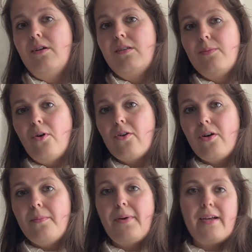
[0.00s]
the more
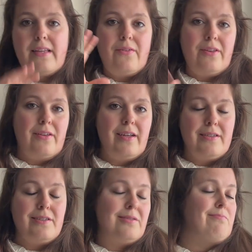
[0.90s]
compact everything
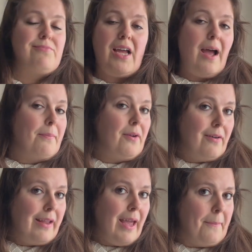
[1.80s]
is, the happier
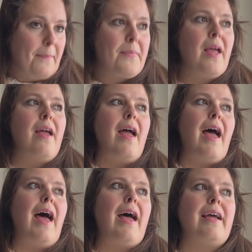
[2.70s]
I am.
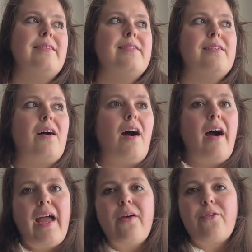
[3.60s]
And
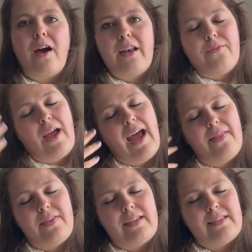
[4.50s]
I have kind of
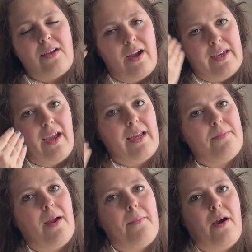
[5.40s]
had this idea in
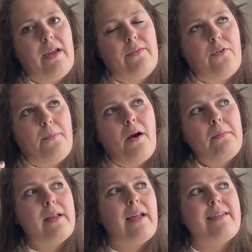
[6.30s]
my mind for
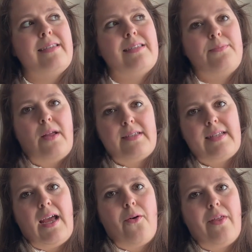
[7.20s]
probably like 6 months
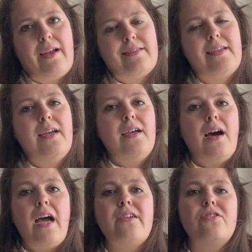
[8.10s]
now that
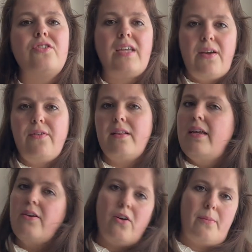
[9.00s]
I could
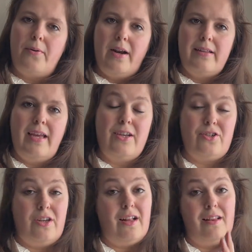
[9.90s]
definitely incorporate a
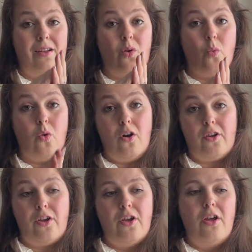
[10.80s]
Chanel walk